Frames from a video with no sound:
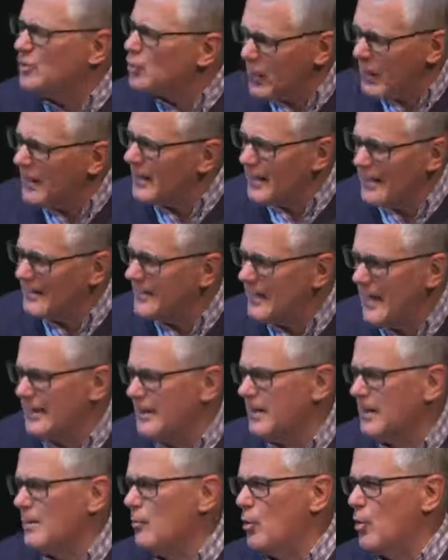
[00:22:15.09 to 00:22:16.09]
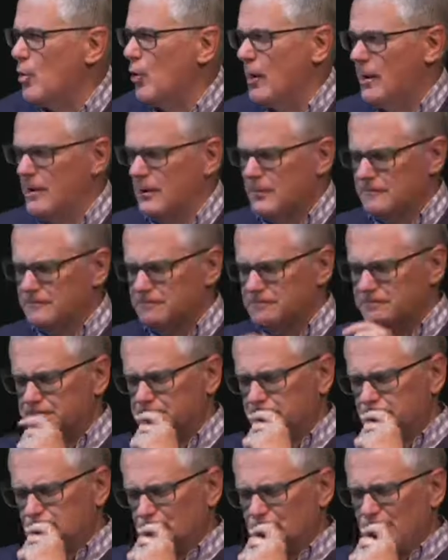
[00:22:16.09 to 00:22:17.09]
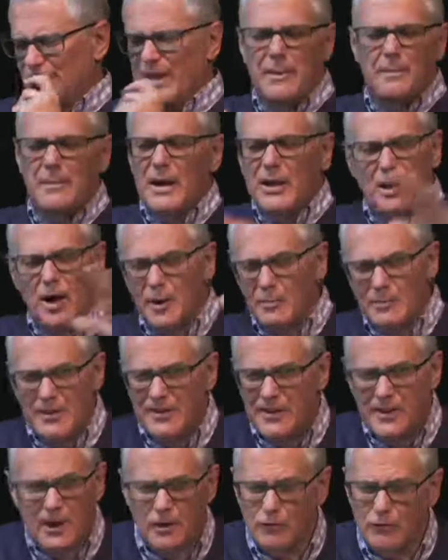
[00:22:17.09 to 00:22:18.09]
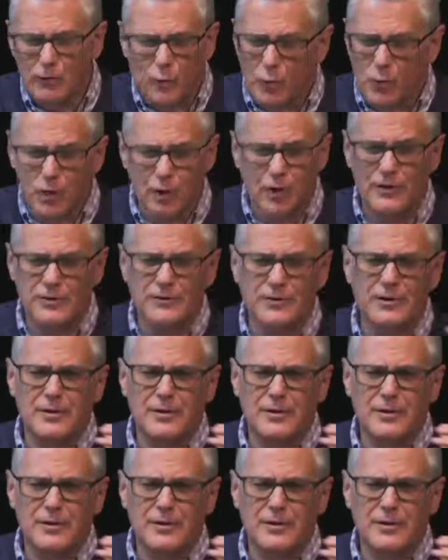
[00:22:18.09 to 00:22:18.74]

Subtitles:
quite like that anymore. That may not be the end of the world.